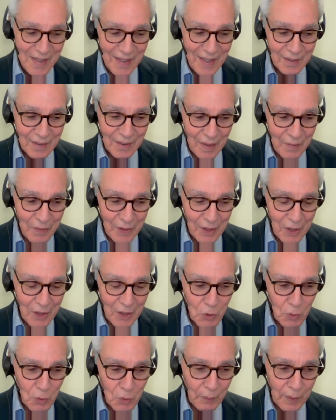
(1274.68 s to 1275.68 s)
that I think
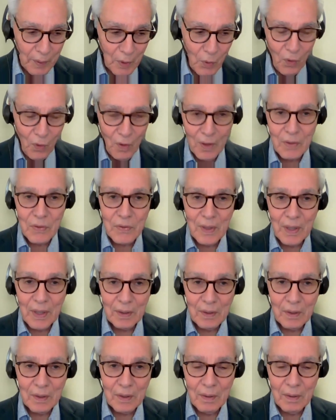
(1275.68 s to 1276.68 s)
history records
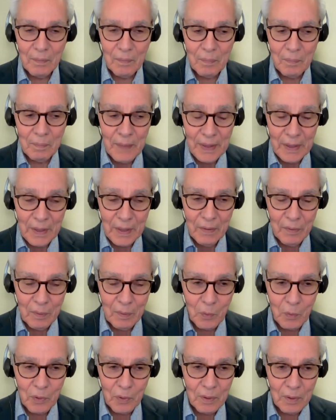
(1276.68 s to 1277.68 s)
that uh, many of
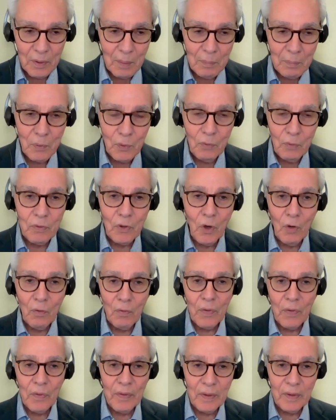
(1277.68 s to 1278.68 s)
them were approved
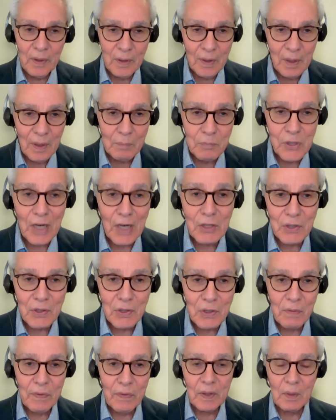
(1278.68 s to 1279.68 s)
over the
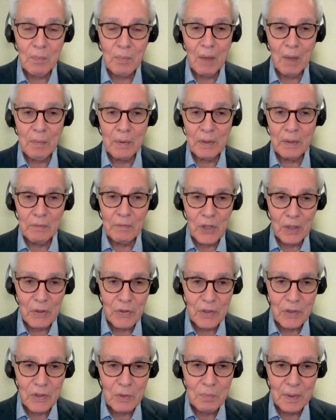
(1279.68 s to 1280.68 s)
objections of the Department of
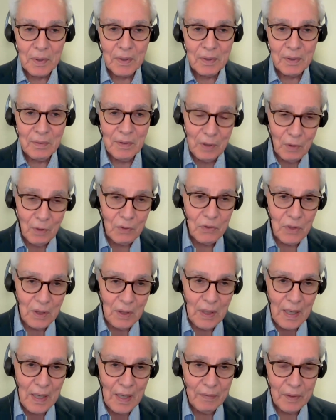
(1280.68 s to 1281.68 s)
Justice, but DOT
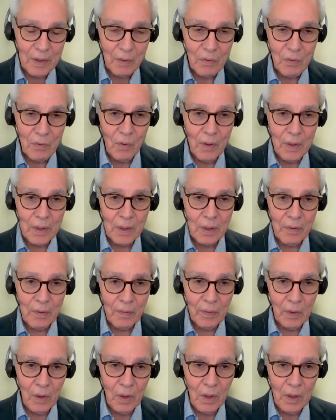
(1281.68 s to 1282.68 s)
had the authority under
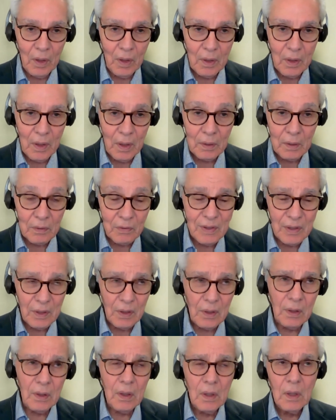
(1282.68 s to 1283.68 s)
the law
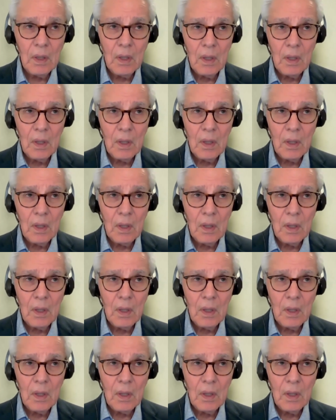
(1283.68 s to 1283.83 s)
until